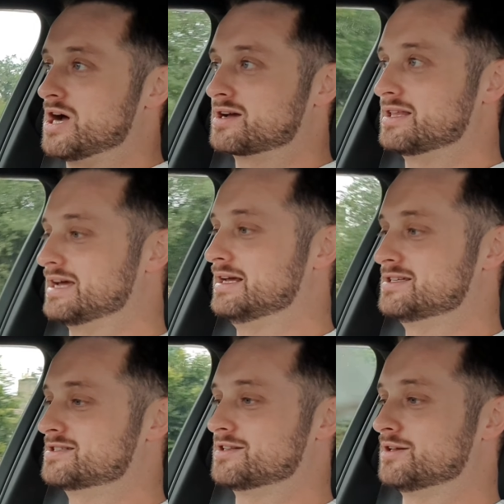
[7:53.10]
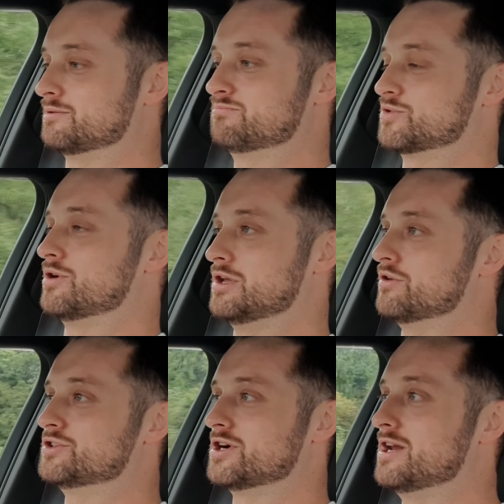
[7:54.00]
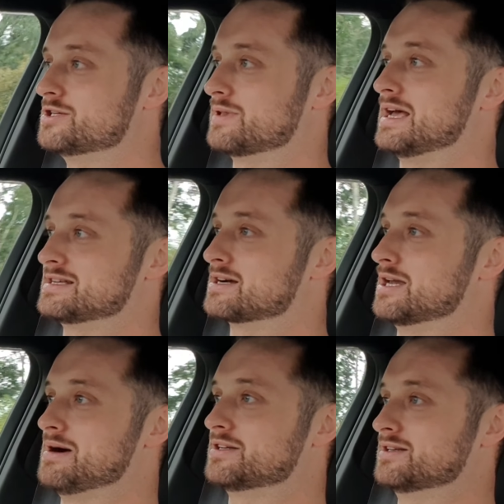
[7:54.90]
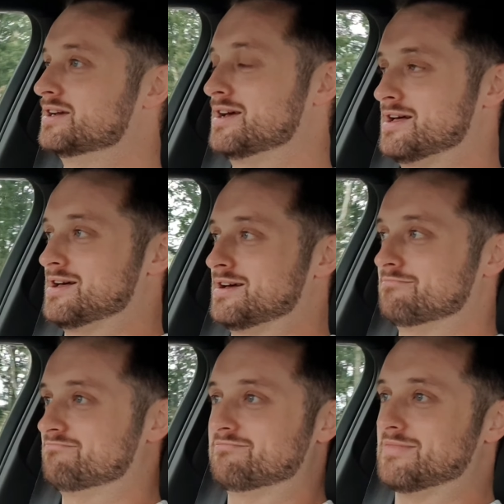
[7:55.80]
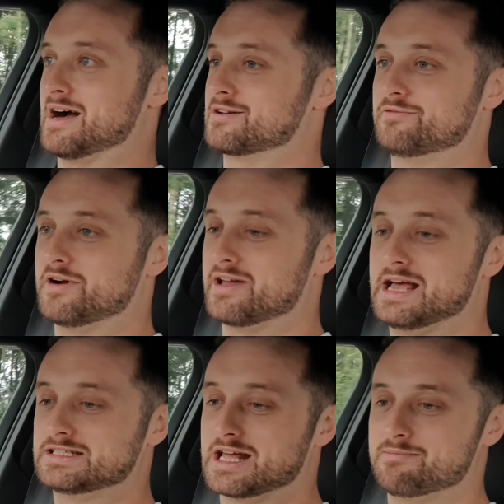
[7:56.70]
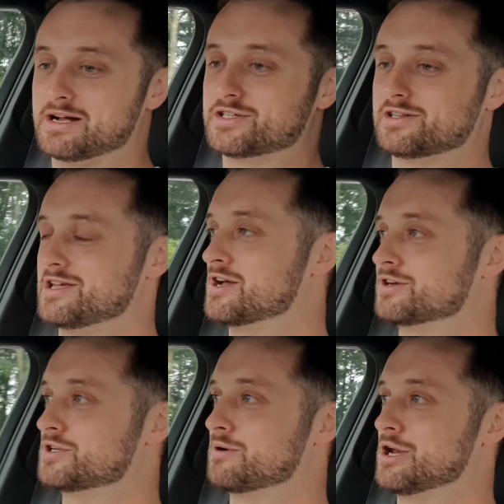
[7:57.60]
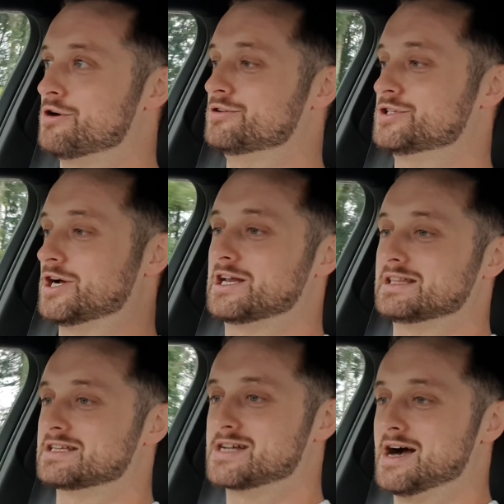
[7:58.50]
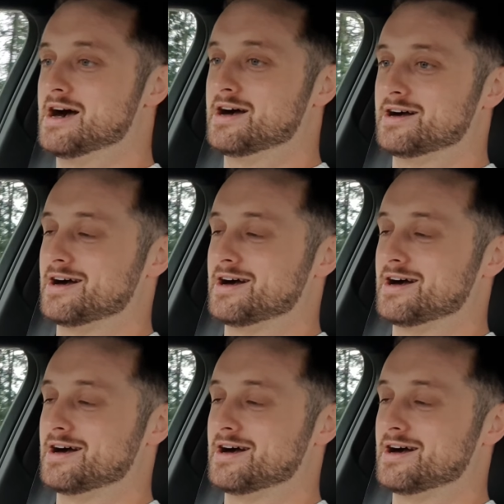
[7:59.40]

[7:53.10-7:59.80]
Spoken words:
these, they'll go on long journeys with these. I can very easily imagine that you could do a long journey in this car